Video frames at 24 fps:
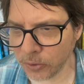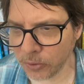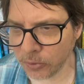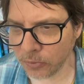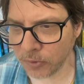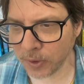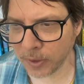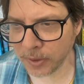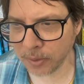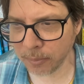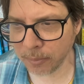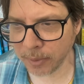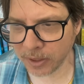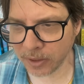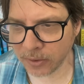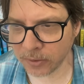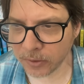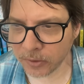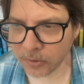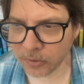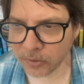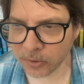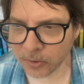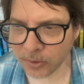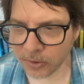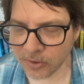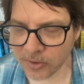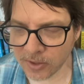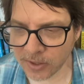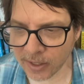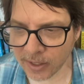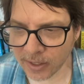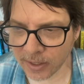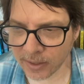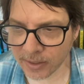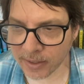fundamentalist
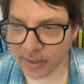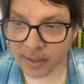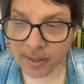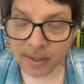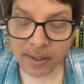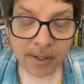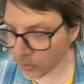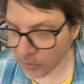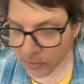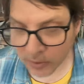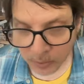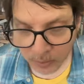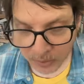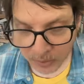Christianity. But there